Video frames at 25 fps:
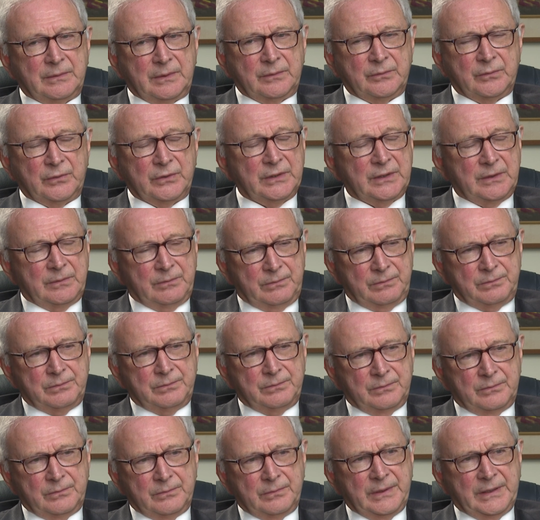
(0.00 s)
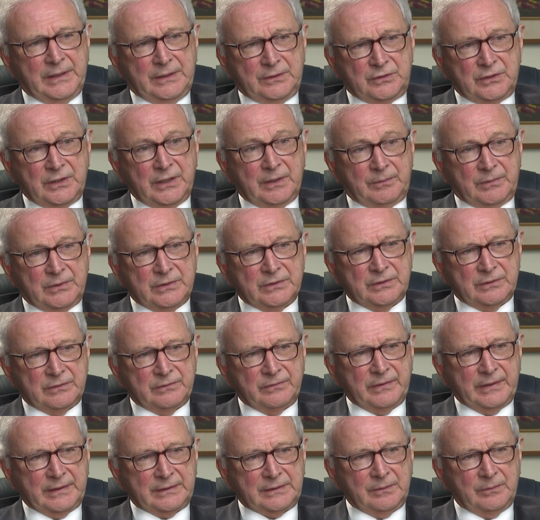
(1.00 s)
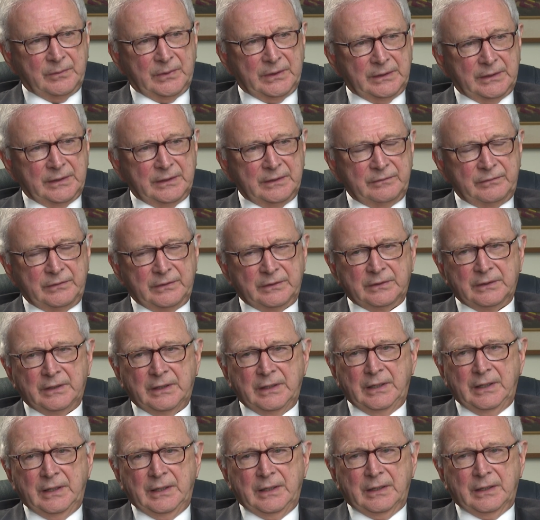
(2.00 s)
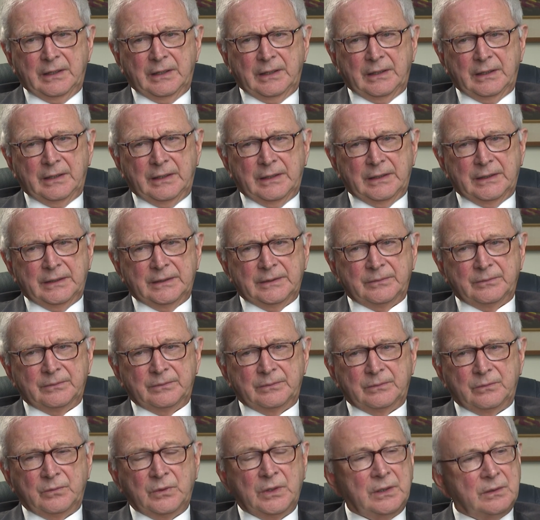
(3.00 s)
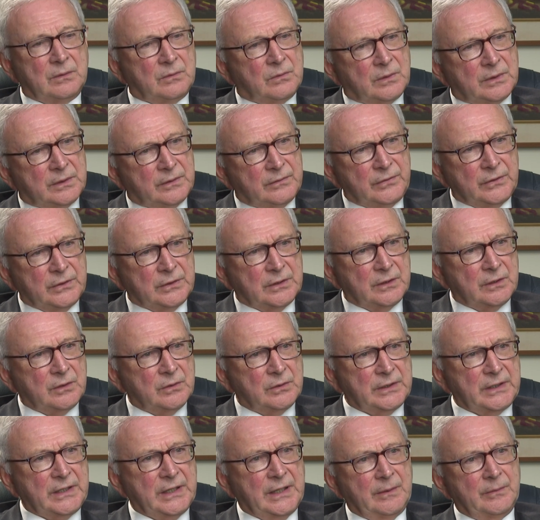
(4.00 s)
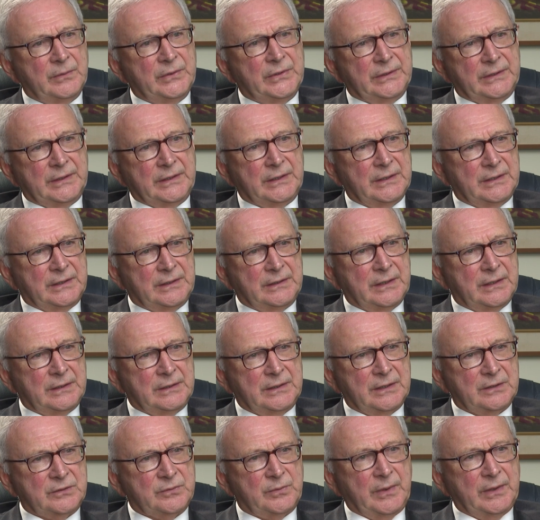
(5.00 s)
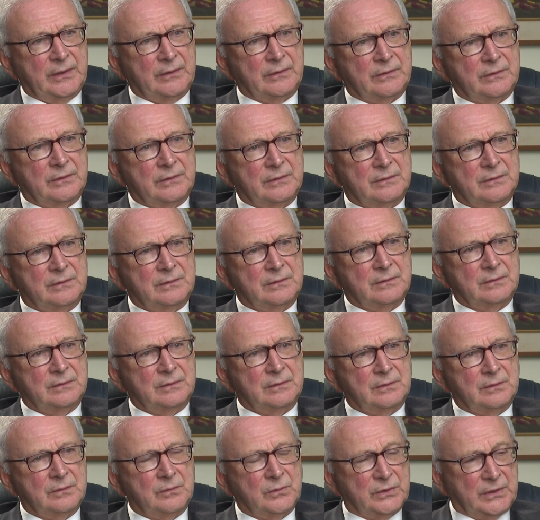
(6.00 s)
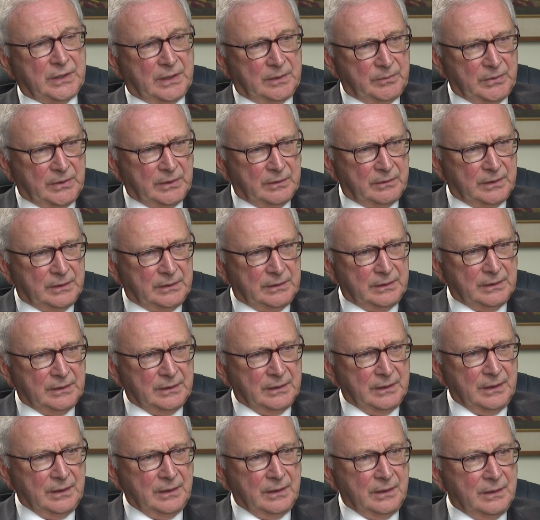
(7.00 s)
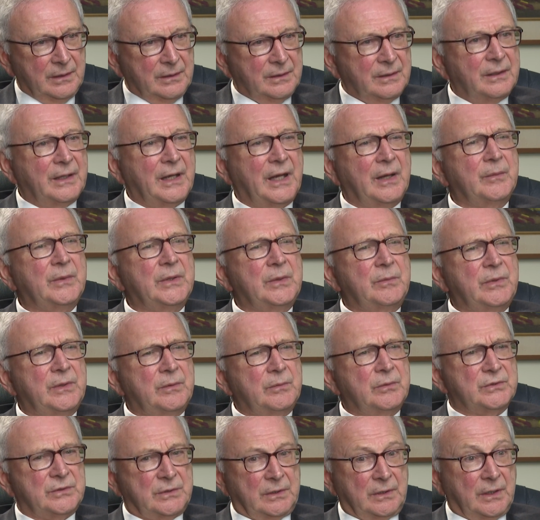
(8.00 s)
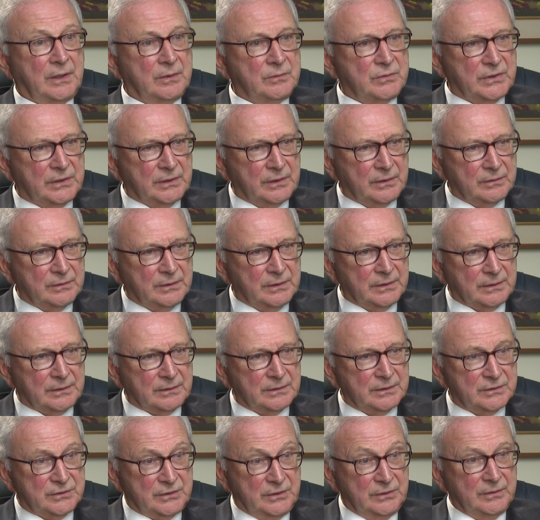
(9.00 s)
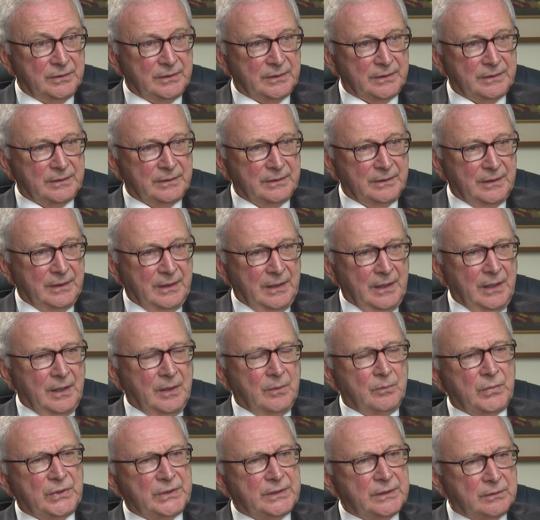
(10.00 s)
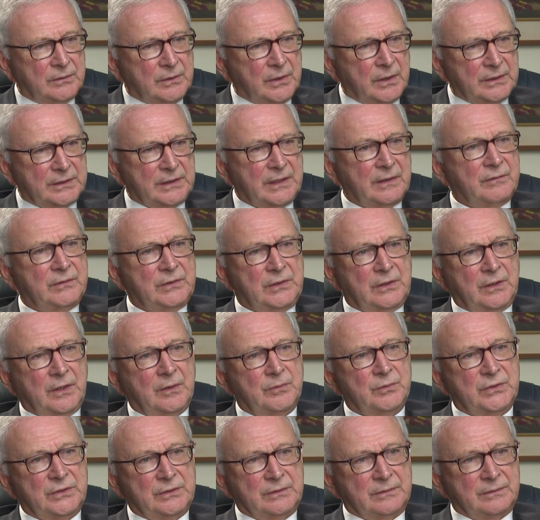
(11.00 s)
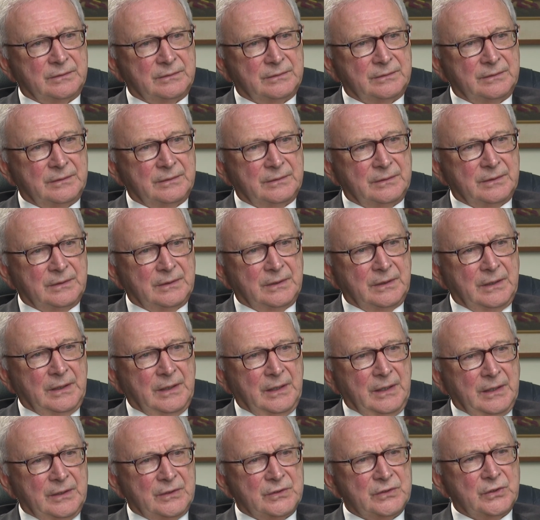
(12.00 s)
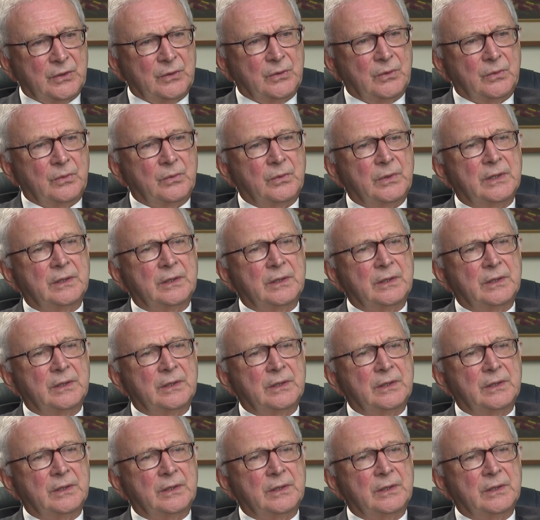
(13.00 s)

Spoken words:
I'm really bad shape. This is affecting my life here. Well, what if you could go to Hamilton and get it done next month? Would that be all right? How many people would say, absolutely, let's do it? But they're not given the option. So